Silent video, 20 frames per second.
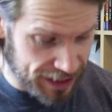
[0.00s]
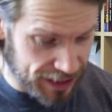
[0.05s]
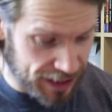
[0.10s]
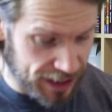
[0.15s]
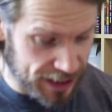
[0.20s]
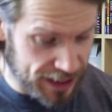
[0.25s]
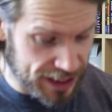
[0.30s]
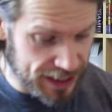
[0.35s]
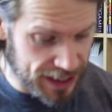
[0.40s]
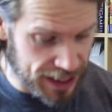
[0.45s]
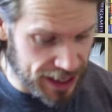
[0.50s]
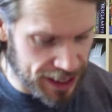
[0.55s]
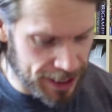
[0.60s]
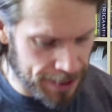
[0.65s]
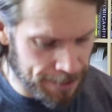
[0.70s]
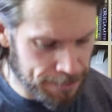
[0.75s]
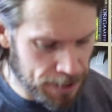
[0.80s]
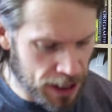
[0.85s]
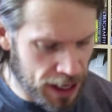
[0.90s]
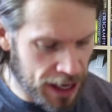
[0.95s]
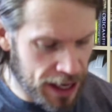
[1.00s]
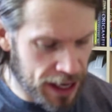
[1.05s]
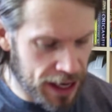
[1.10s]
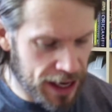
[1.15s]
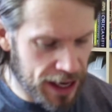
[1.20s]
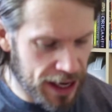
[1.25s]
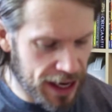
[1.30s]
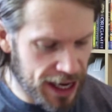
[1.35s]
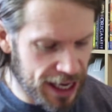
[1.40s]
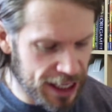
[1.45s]
I say
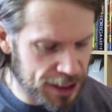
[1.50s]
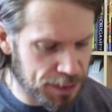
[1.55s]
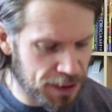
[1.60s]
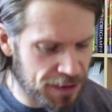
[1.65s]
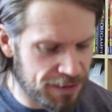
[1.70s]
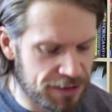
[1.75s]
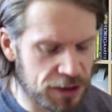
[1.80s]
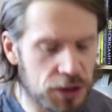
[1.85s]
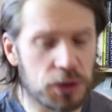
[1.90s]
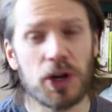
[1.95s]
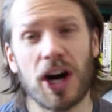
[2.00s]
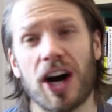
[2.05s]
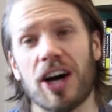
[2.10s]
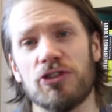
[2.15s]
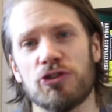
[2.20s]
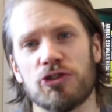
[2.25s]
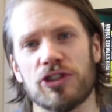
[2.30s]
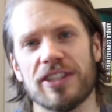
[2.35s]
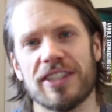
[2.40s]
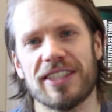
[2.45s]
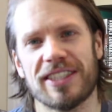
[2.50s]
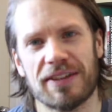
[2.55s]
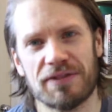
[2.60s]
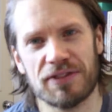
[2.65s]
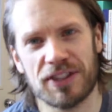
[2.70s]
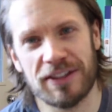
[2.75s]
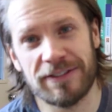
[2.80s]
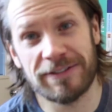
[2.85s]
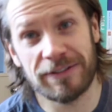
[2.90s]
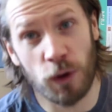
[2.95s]
has been viewed
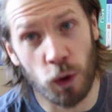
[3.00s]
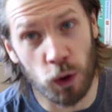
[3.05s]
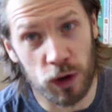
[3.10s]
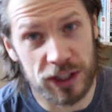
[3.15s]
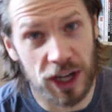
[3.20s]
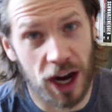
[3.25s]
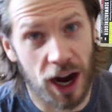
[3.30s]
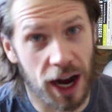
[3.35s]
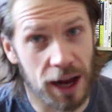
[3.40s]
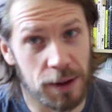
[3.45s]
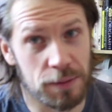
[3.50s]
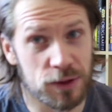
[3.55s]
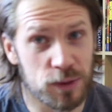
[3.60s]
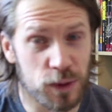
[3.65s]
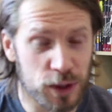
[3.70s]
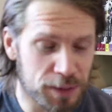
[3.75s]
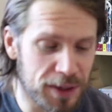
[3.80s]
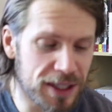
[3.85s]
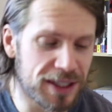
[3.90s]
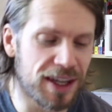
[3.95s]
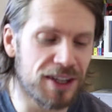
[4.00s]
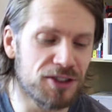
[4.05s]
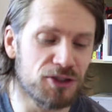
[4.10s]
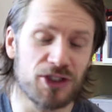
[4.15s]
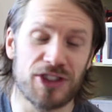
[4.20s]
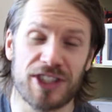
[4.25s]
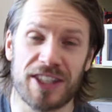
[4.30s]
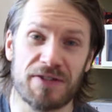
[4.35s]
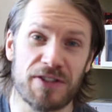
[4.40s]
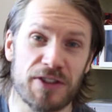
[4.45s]
174 times, which means
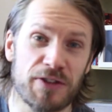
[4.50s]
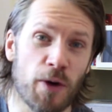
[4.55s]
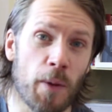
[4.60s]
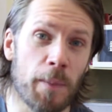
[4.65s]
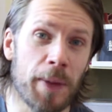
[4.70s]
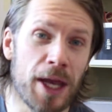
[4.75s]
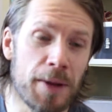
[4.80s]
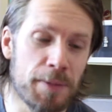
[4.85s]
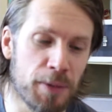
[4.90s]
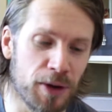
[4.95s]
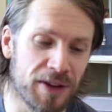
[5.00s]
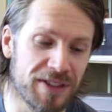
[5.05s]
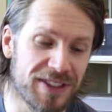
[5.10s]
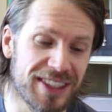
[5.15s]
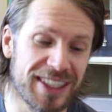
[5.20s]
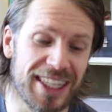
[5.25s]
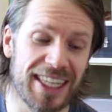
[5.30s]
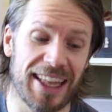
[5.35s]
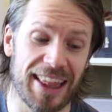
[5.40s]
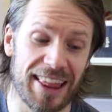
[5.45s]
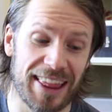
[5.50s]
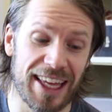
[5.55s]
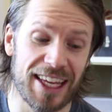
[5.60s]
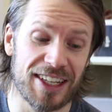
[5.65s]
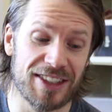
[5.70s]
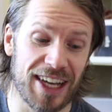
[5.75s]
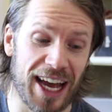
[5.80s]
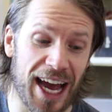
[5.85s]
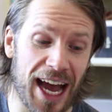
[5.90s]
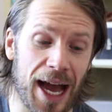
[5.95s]
174 people have seen
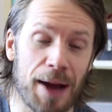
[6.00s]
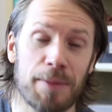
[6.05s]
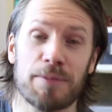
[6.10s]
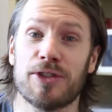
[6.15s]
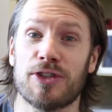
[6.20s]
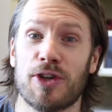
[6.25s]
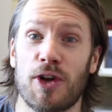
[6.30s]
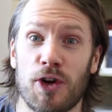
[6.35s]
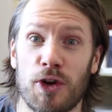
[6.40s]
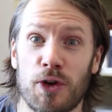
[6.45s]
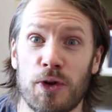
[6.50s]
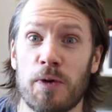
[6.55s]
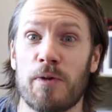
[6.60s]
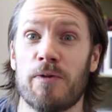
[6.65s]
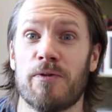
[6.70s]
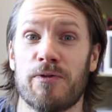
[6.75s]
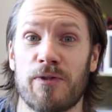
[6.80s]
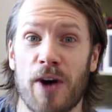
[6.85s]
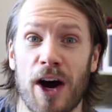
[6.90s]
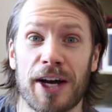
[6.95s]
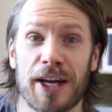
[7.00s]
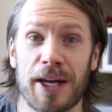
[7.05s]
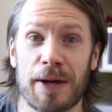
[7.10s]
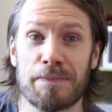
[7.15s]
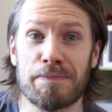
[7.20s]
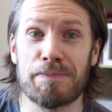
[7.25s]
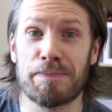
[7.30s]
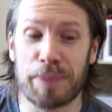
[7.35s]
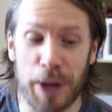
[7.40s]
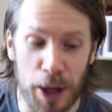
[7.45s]
this absolute
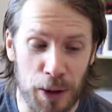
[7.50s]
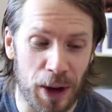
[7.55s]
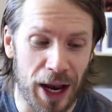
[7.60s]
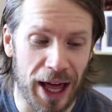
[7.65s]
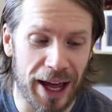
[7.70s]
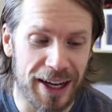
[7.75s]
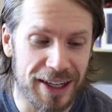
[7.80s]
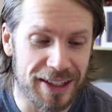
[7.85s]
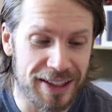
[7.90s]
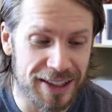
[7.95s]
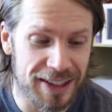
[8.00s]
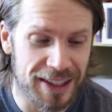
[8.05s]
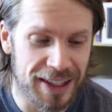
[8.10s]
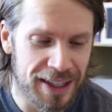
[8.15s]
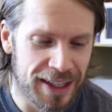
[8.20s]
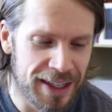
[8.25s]
fucking Bolex.